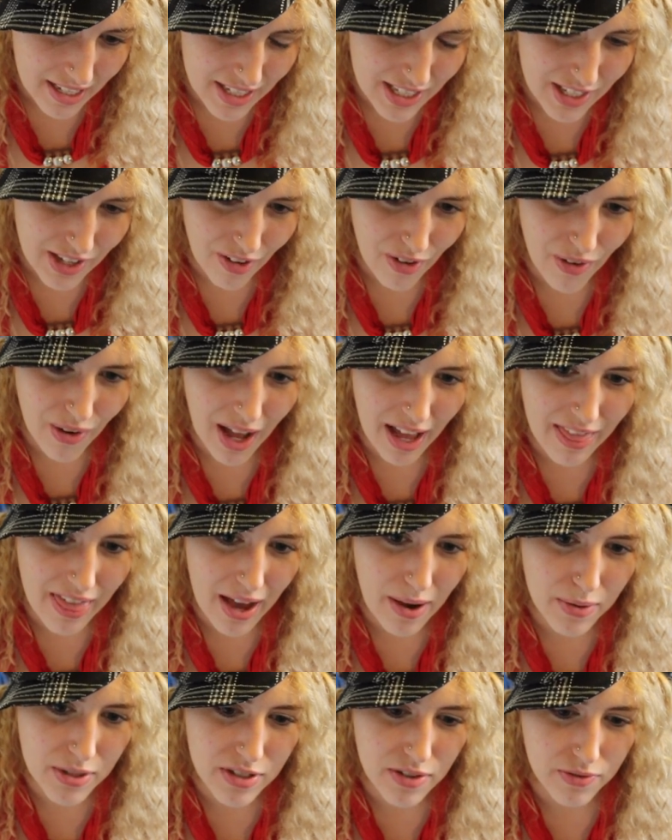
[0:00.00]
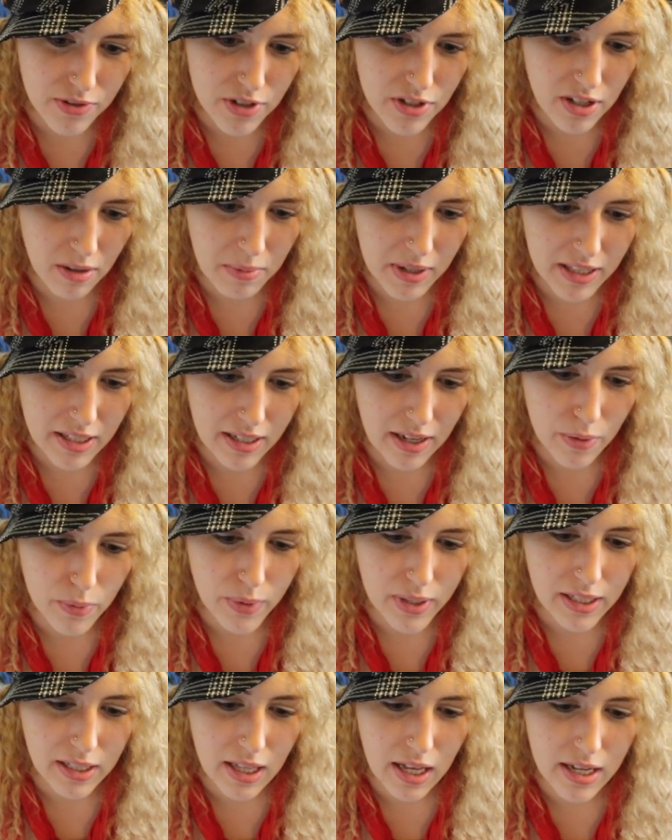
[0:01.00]
So that was the first time I think I
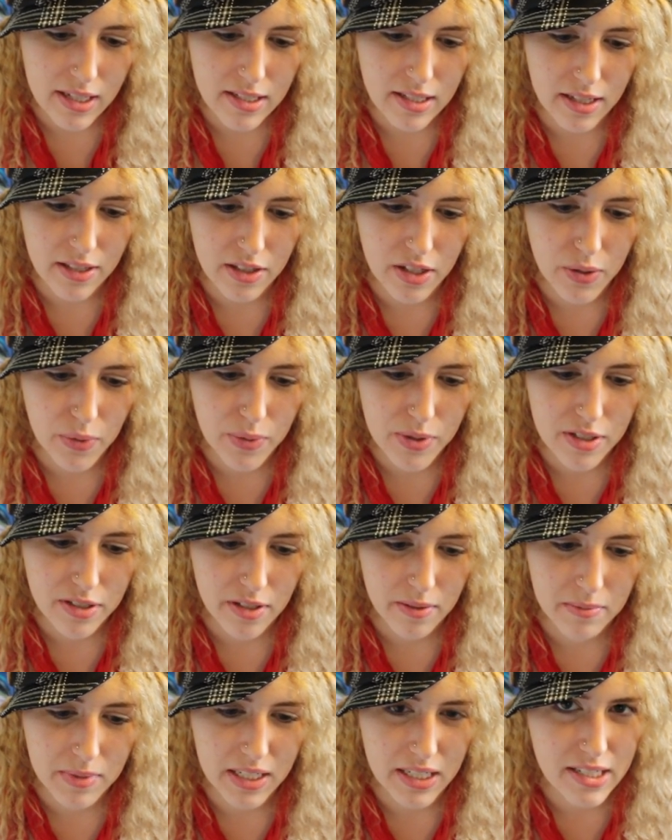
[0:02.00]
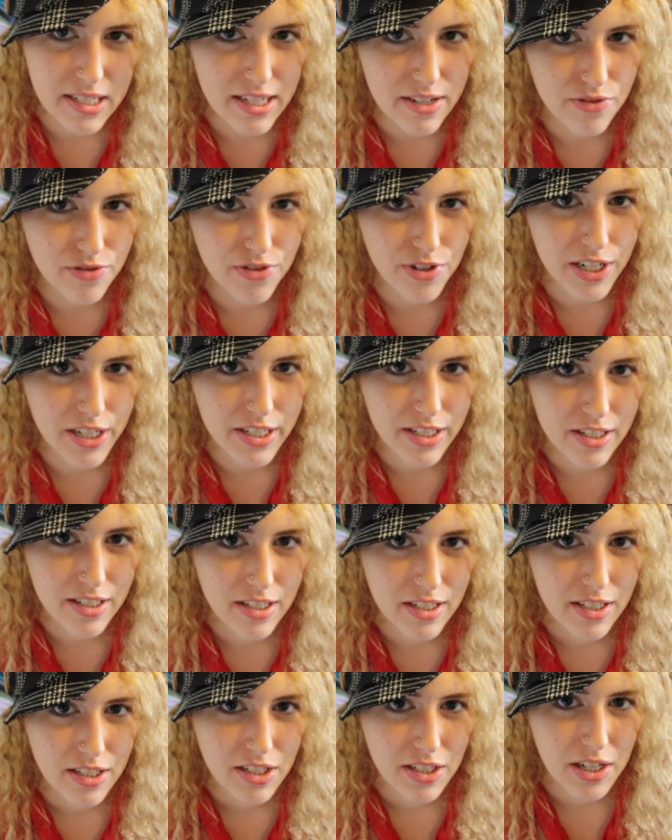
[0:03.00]
realized that there was something
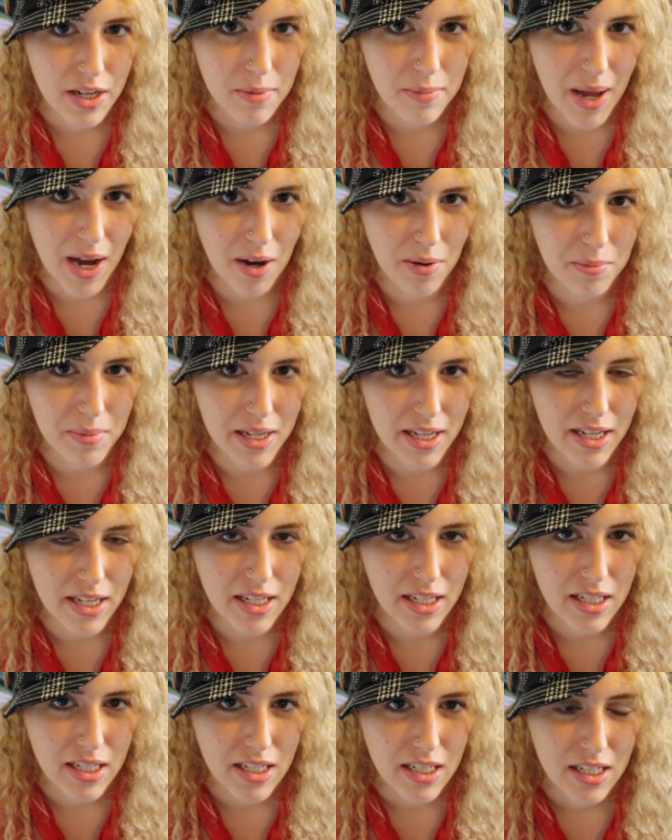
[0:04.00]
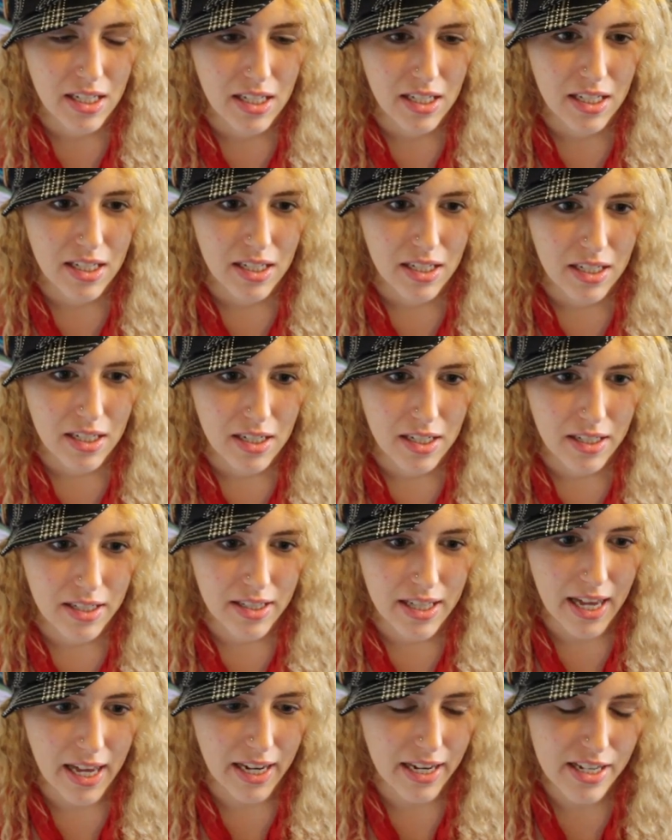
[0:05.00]
different about me,
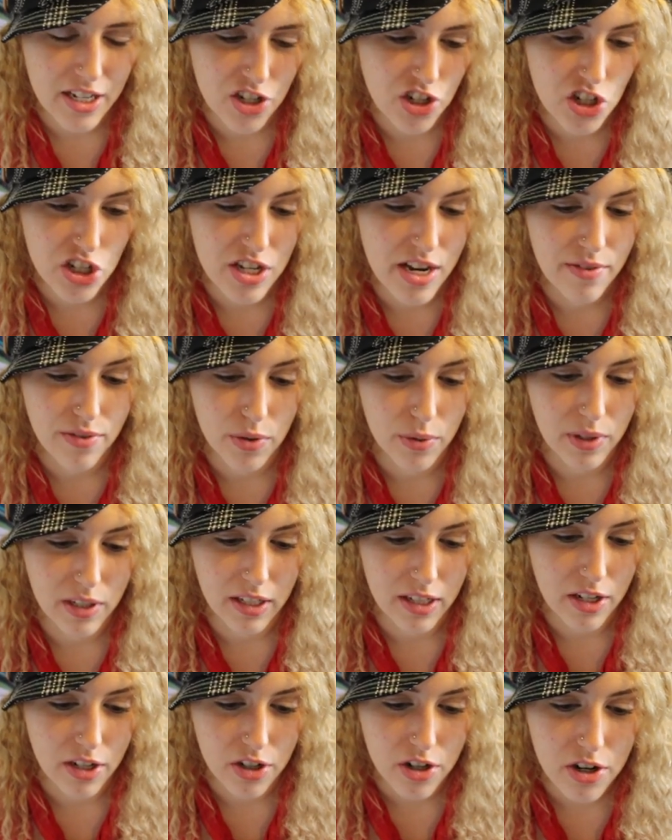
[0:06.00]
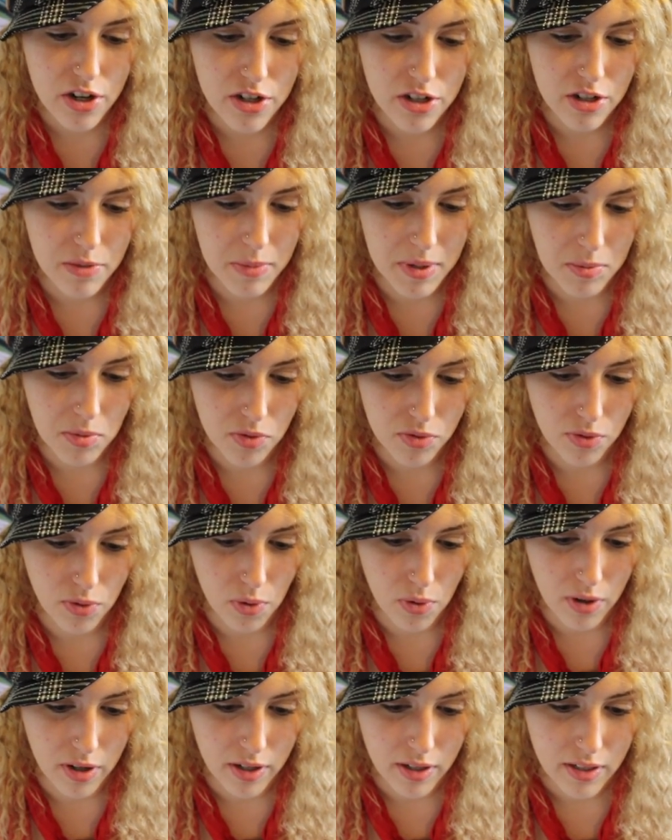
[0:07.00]
that, and it just never really occurred to me
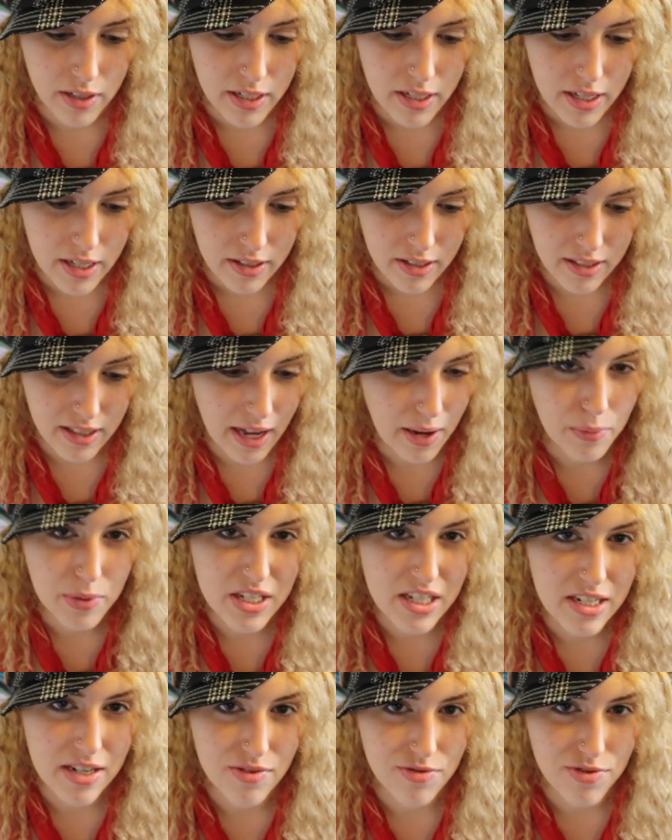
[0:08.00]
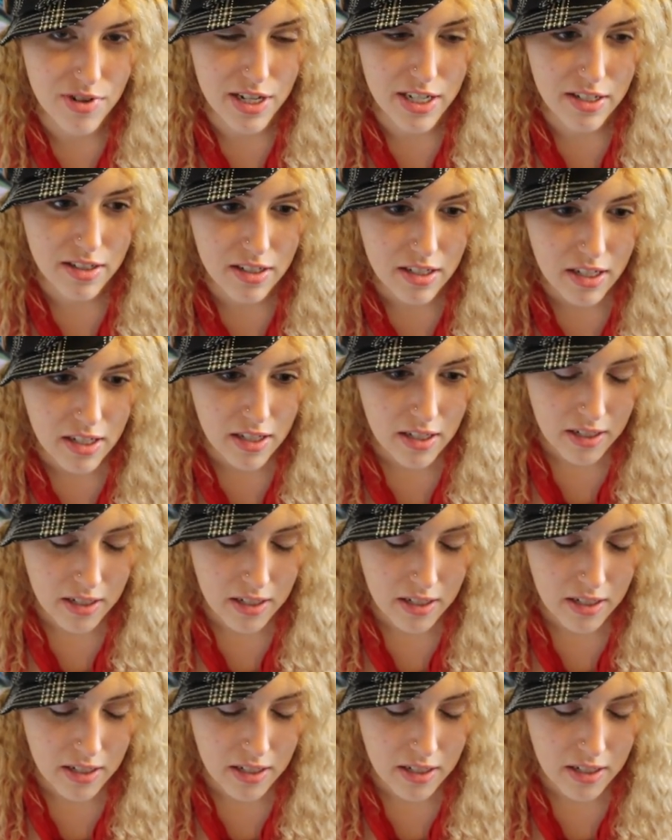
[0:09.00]
before that that was different.